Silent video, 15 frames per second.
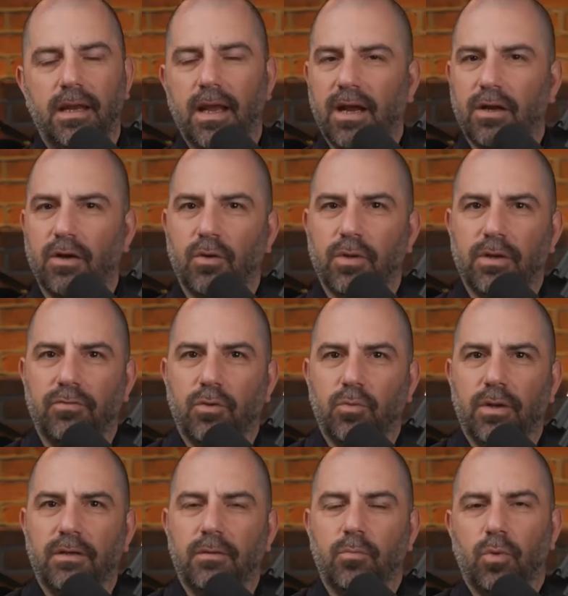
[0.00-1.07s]
Hello
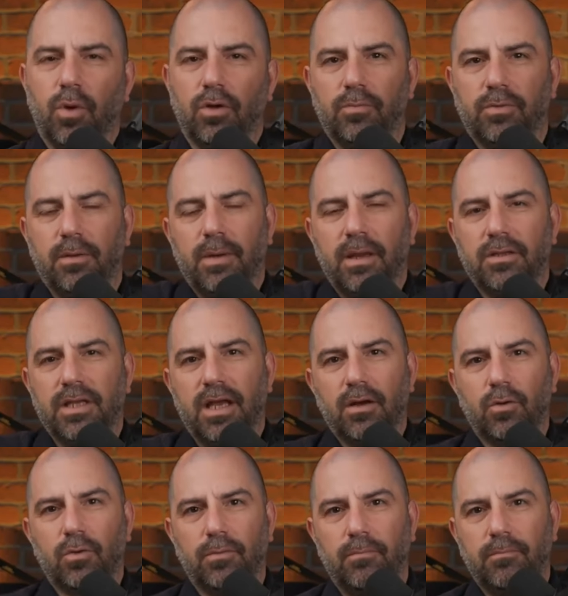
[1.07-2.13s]
everyone, welcome to my
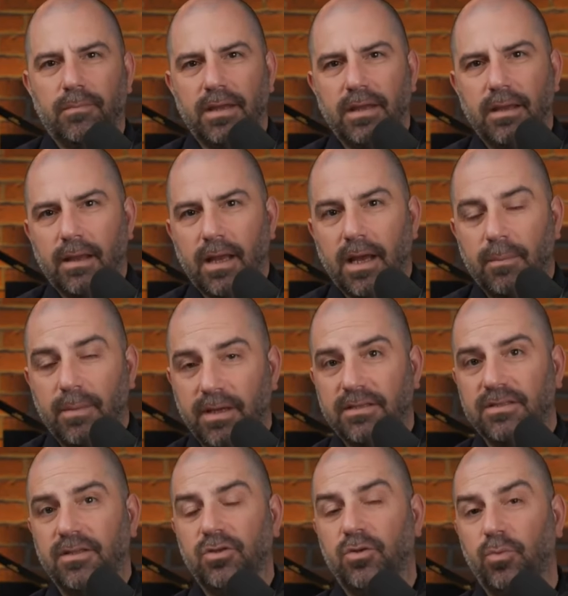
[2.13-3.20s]
channel. I'm in a
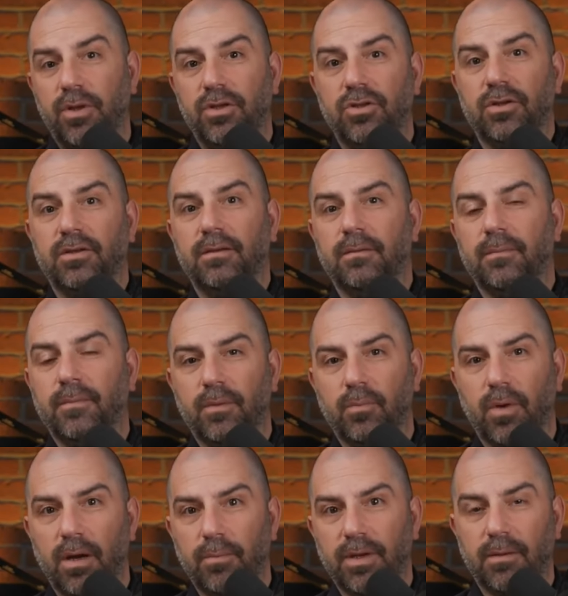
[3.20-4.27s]
situation
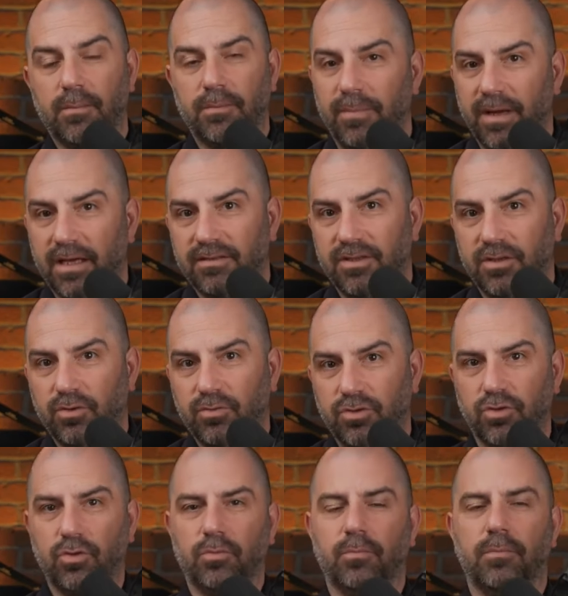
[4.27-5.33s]
where I'm coming back to
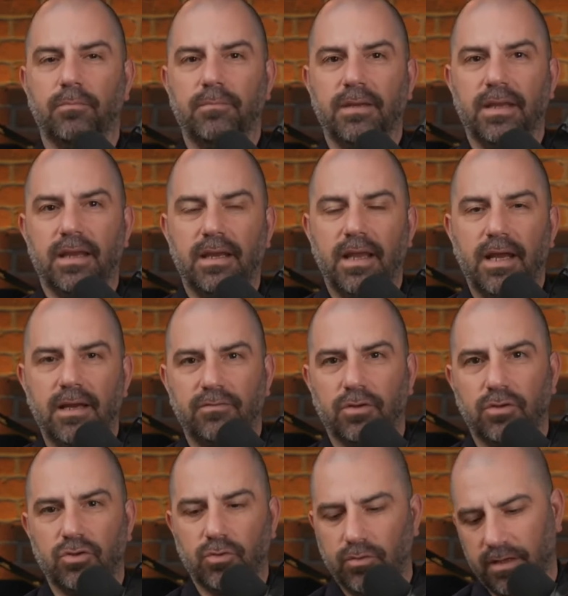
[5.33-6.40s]
YouTube after
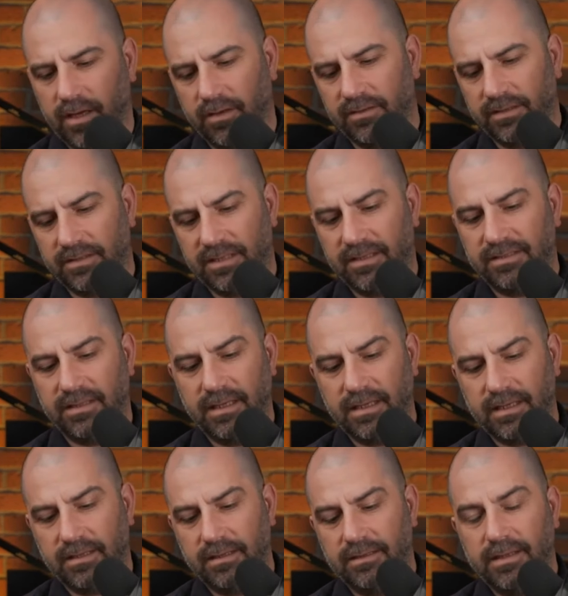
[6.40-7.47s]

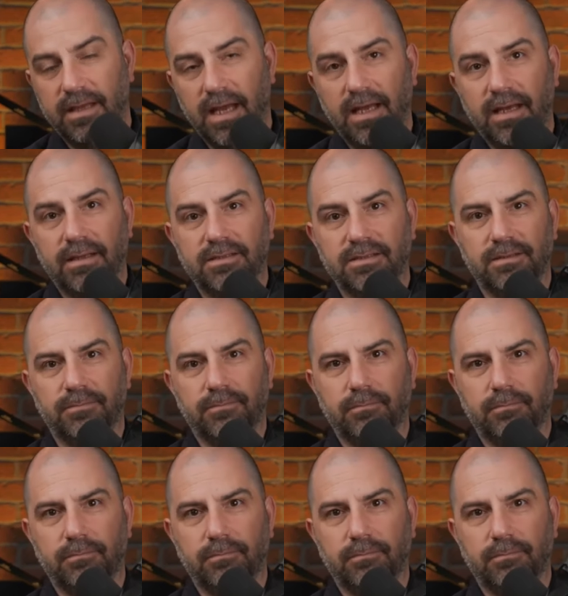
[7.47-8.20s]
2016, guys.